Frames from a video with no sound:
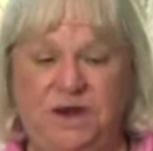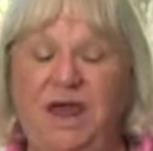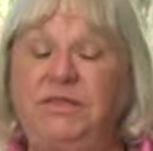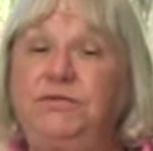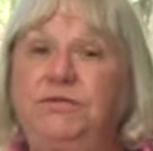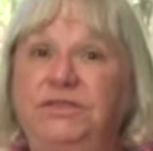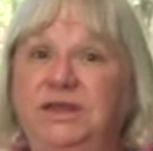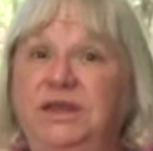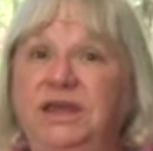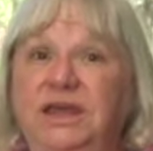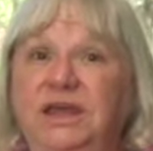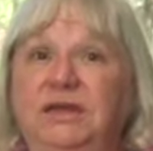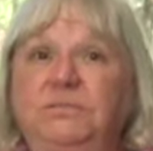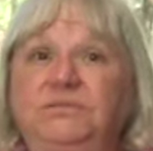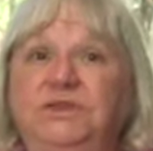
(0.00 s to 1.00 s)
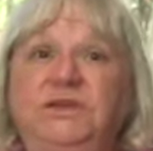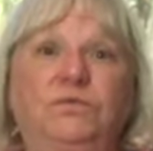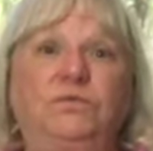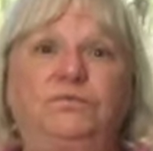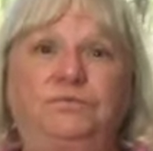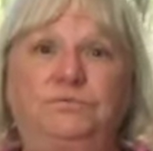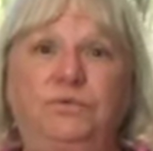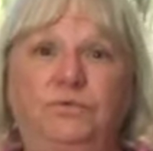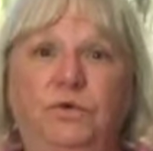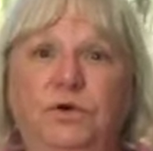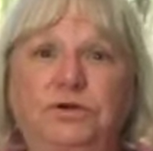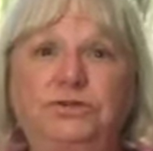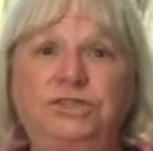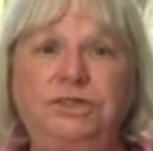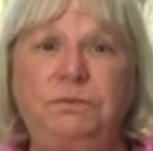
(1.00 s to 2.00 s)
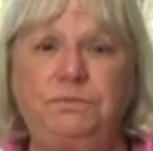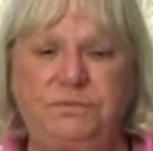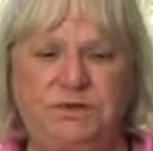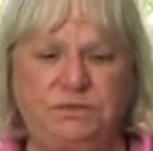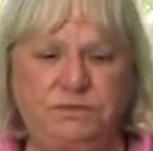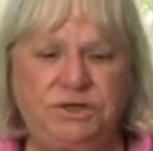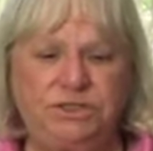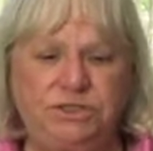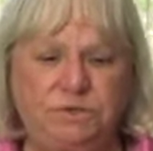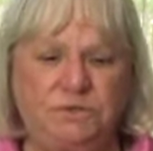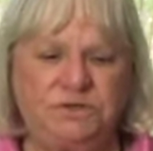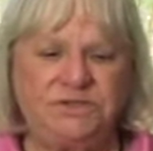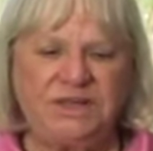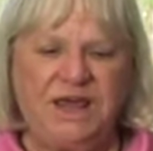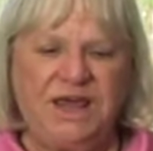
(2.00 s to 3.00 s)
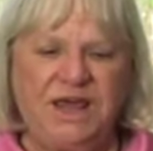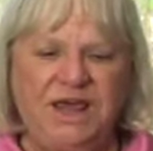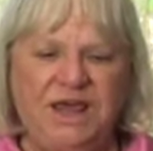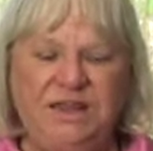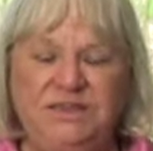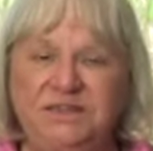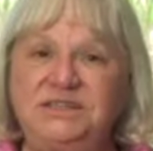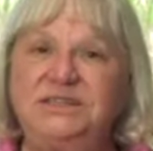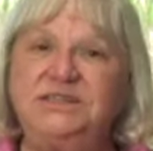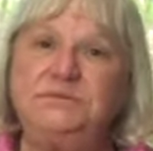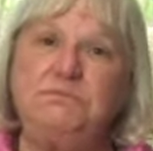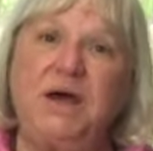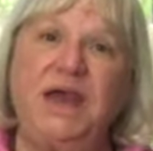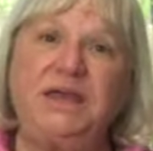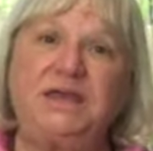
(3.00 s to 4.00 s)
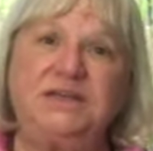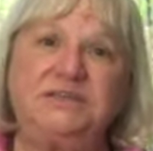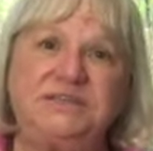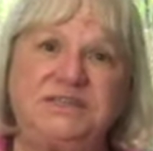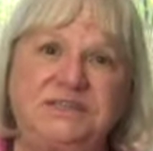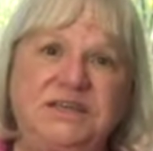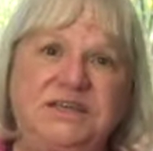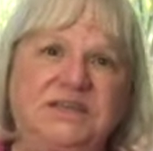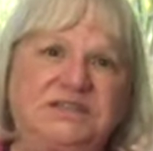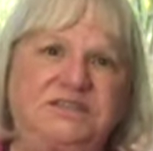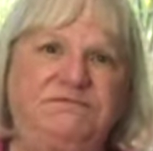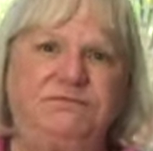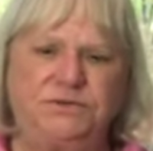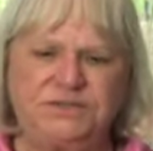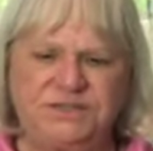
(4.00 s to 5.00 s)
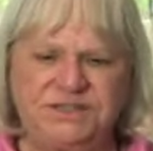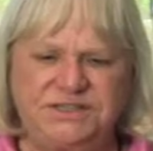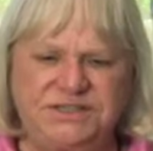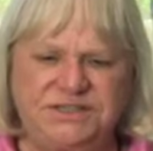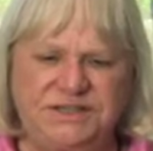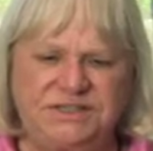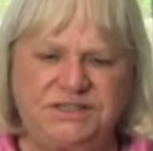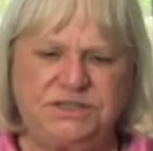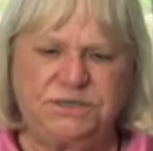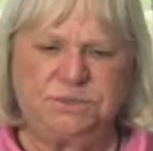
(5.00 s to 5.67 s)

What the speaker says: rather than empty worship and rituals. This is Micah 6, verses 6